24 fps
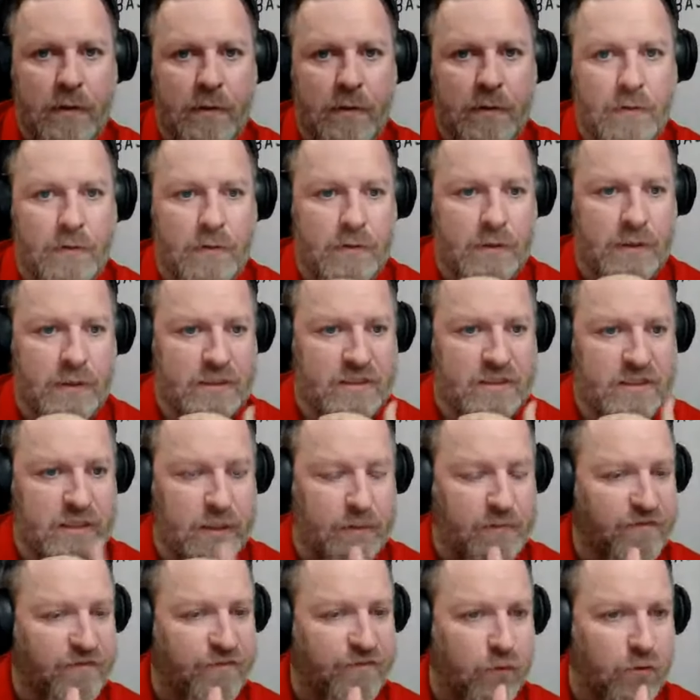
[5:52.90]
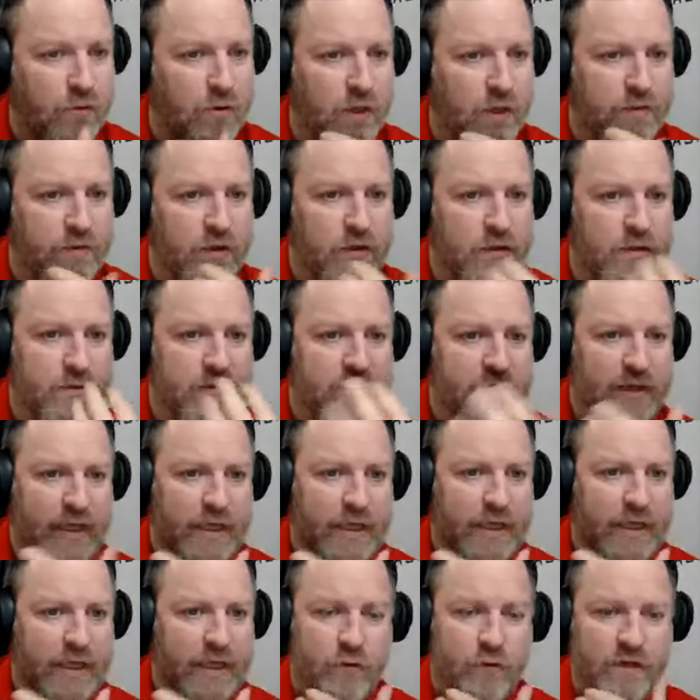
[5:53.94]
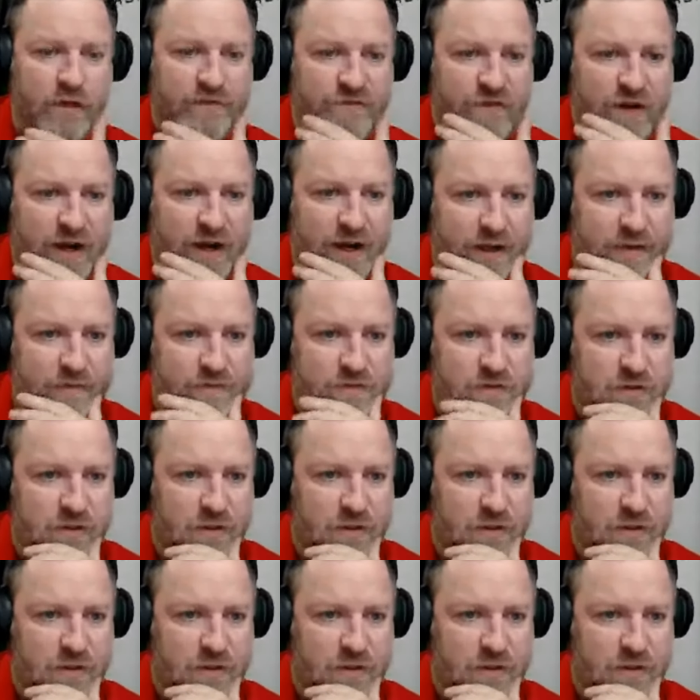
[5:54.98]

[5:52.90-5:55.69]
Like I said before, on the daily 45s,